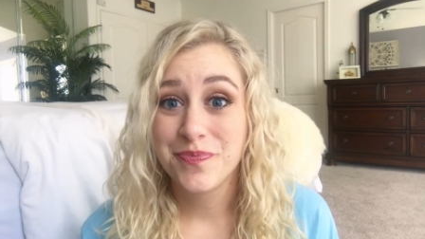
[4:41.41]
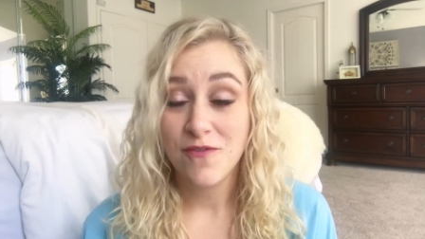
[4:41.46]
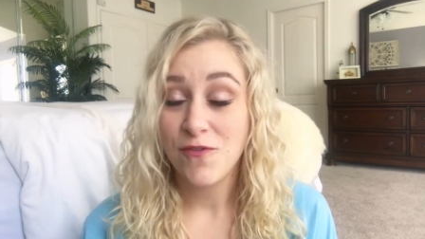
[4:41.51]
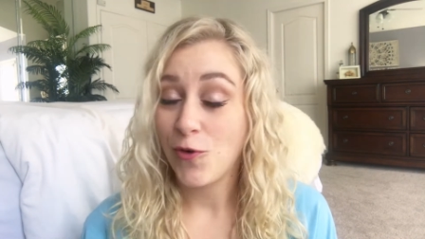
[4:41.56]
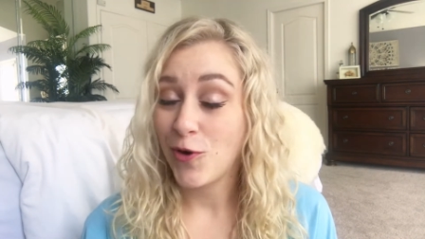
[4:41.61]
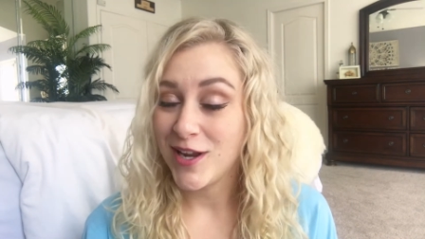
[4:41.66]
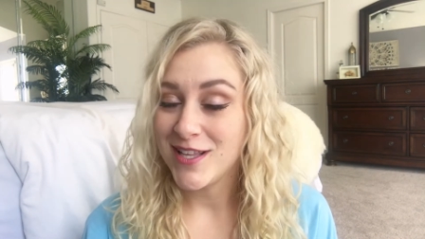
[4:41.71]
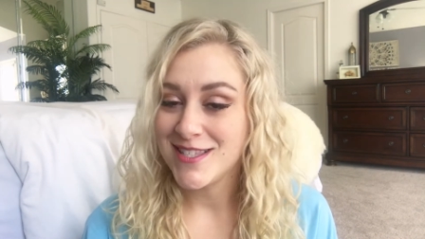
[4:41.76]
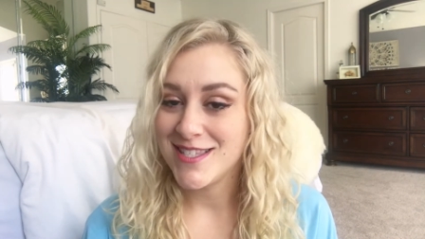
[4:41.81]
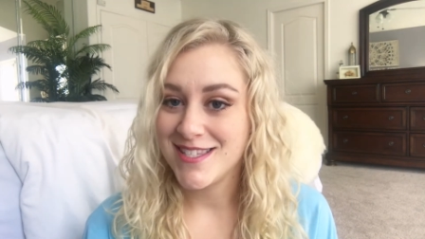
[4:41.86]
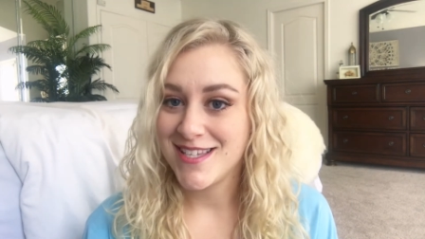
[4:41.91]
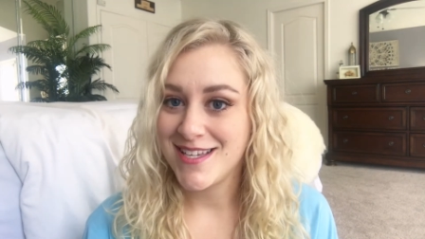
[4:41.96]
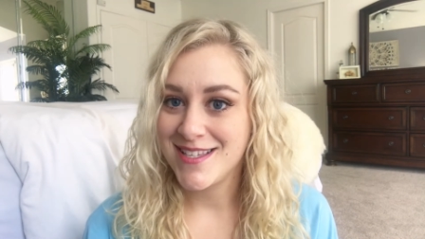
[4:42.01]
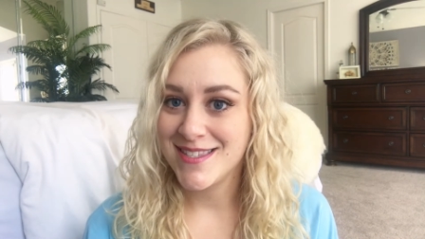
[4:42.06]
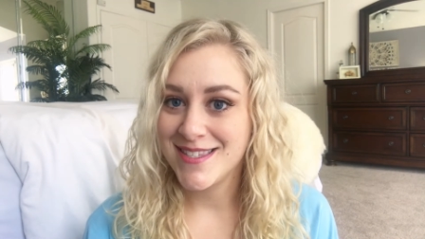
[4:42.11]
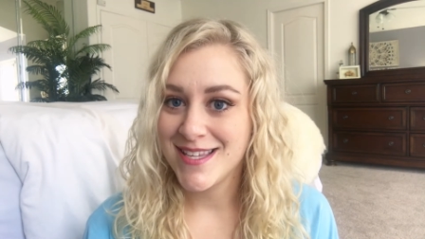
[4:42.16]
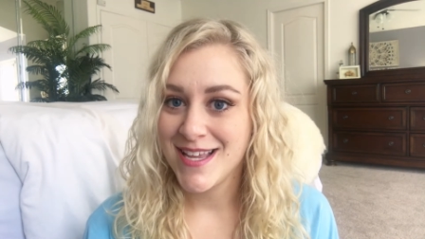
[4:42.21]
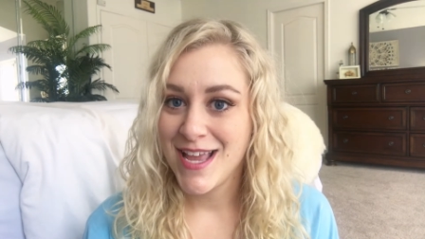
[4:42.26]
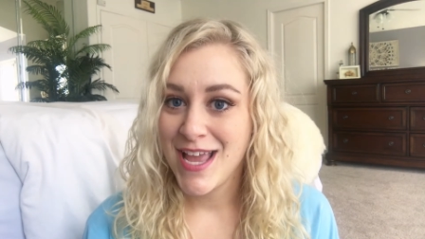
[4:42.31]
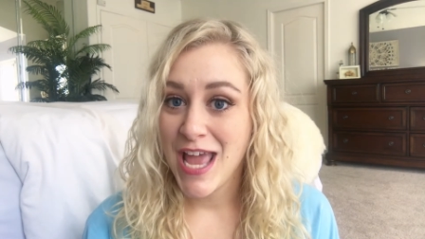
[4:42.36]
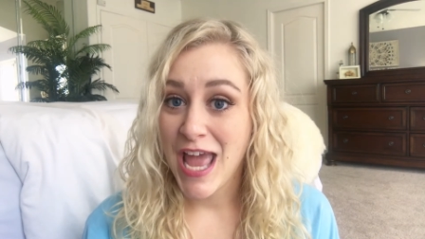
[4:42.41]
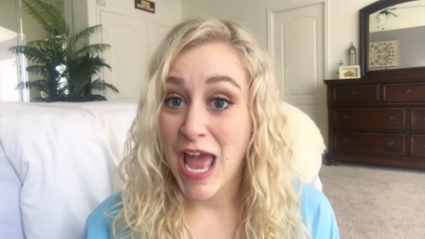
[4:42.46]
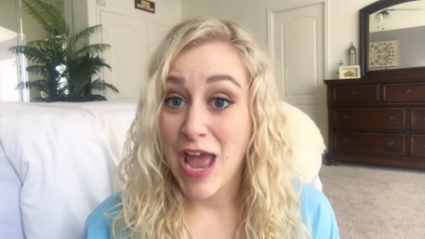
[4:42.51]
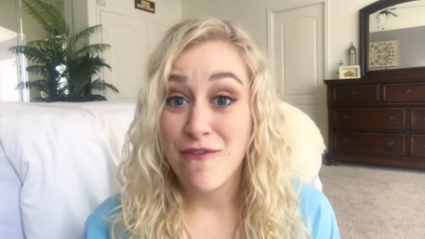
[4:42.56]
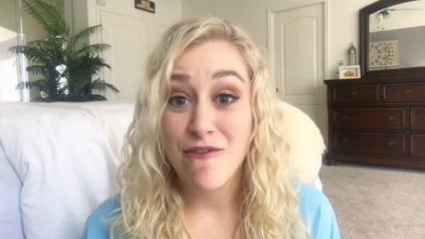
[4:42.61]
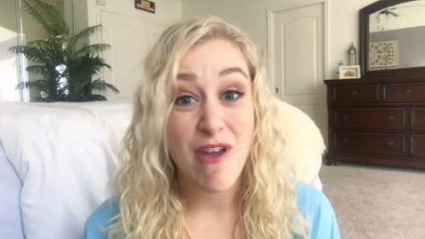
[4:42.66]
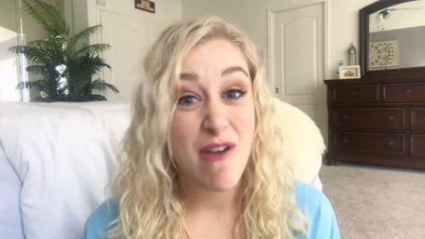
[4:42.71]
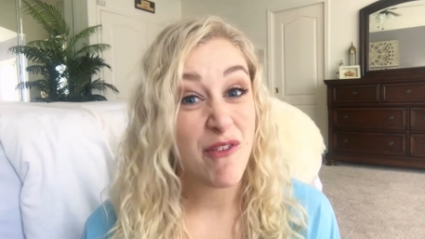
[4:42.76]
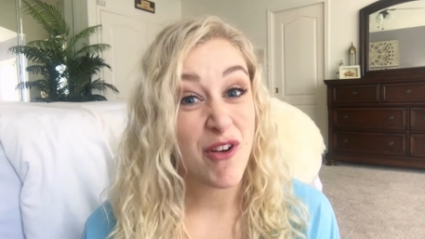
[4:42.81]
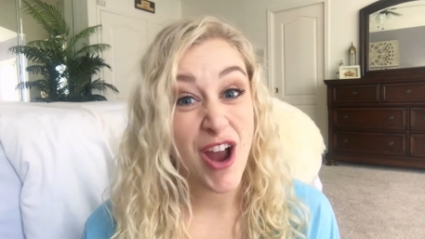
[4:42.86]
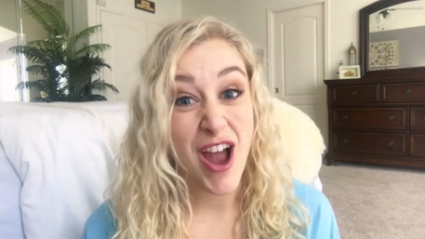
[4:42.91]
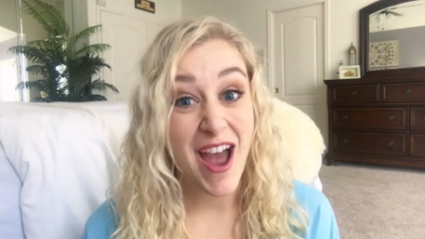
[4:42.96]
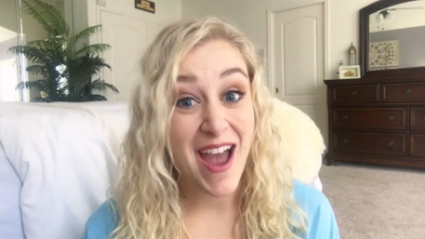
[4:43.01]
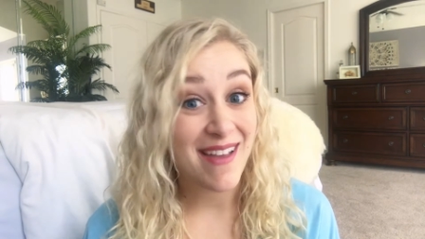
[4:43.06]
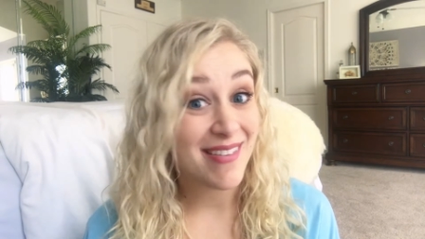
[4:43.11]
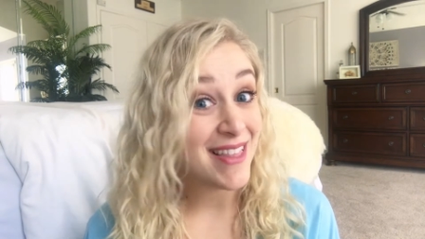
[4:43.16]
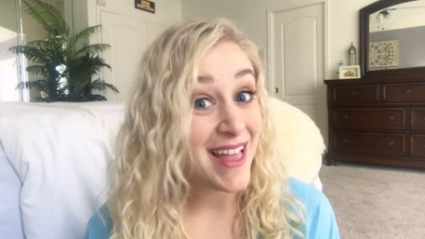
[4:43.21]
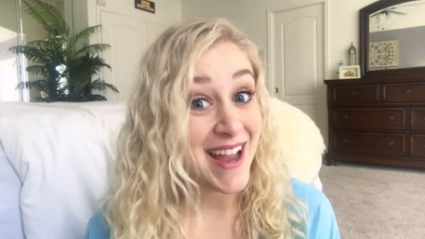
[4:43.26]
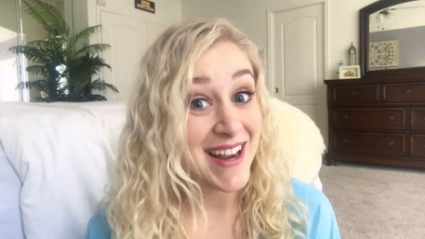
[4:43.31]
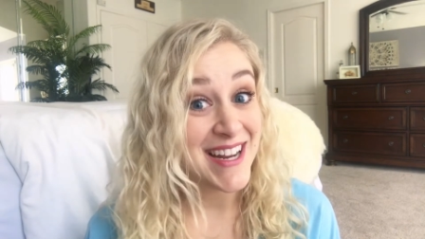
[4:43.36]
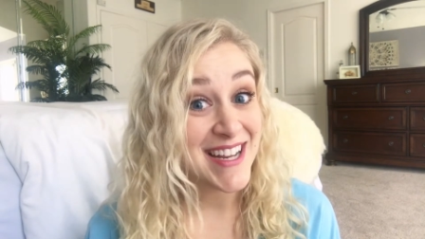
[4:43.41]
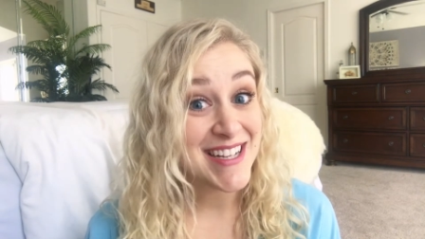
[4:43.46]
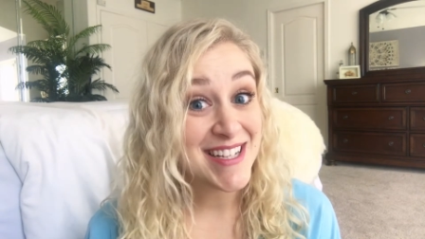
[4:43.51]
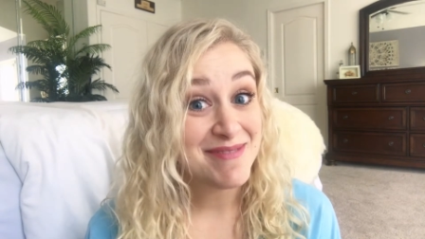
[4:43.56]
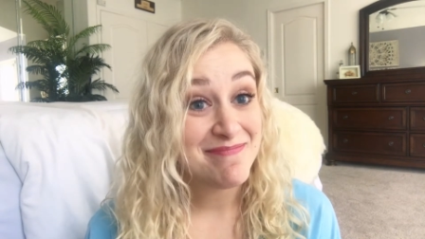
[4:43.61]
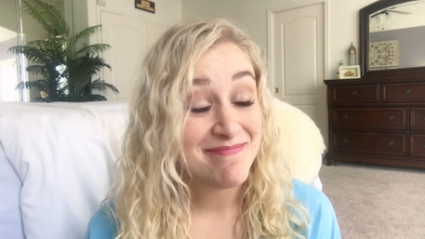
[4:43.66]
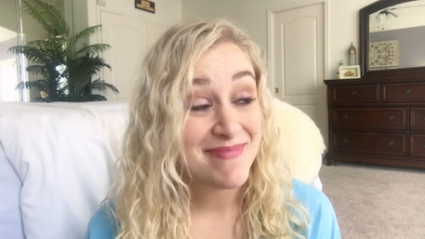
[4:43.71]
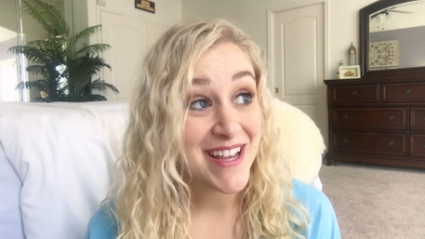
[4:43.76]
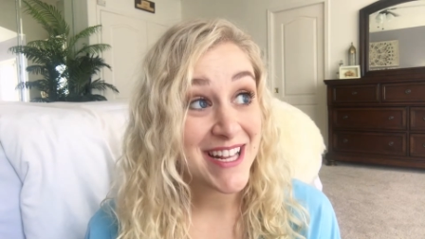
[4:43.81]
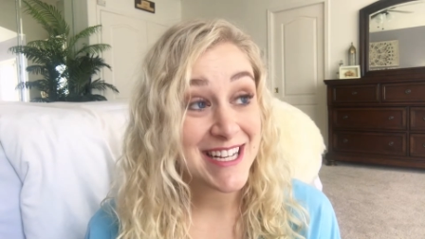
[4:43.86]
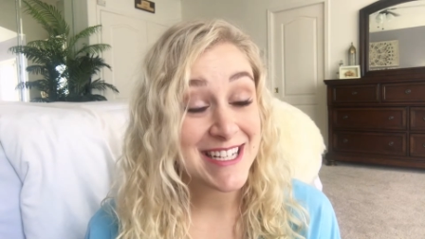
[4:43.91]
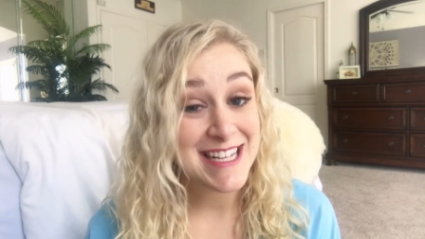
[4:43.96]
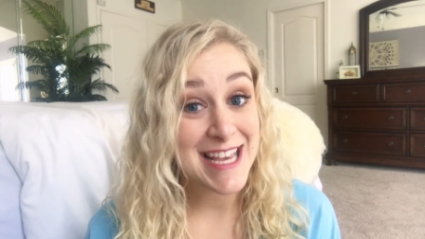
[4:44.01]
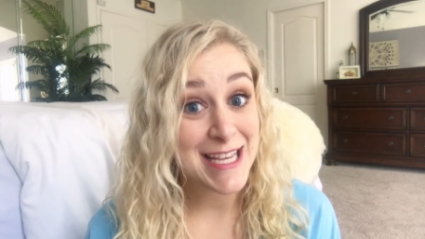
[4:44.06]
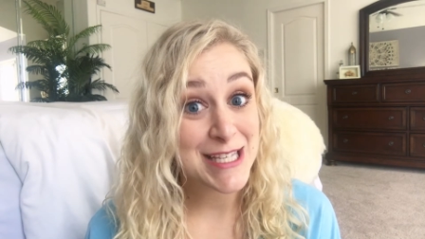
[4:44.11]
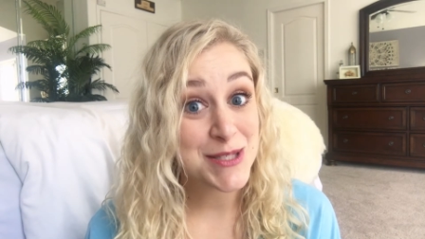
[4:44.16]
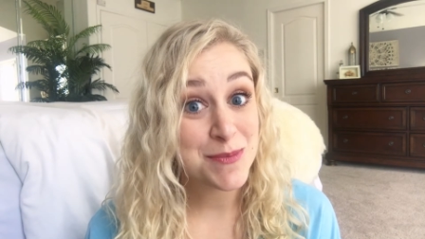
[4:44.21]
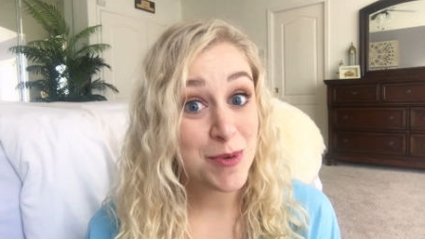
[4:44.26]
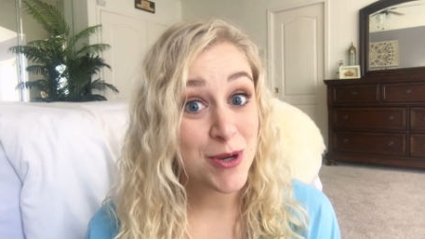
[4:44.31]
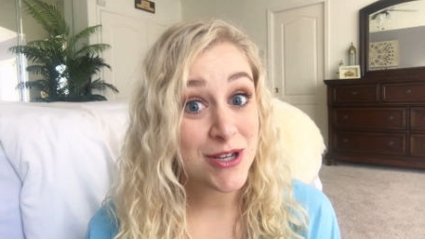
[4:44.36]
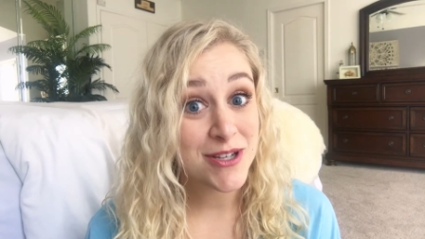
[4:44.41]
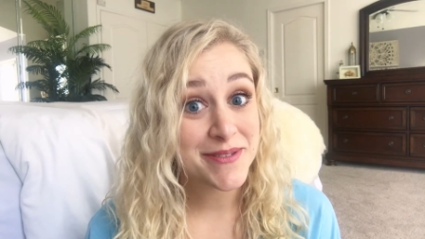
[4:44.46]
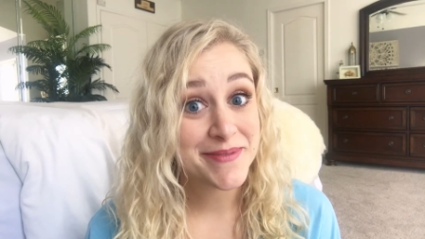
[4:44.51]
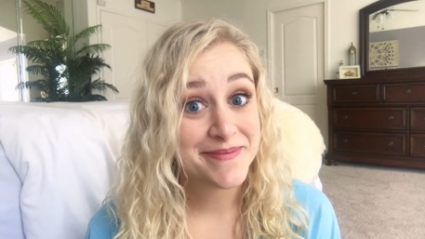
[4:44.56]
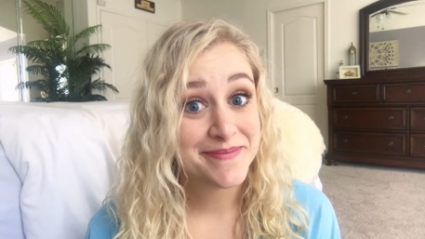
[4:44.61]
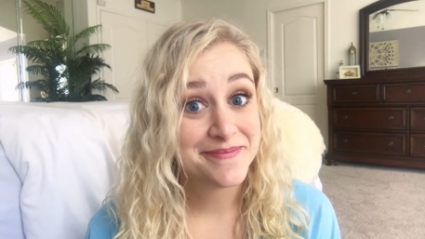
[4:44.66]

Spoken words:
For instance, have you ever highlighted in a textbook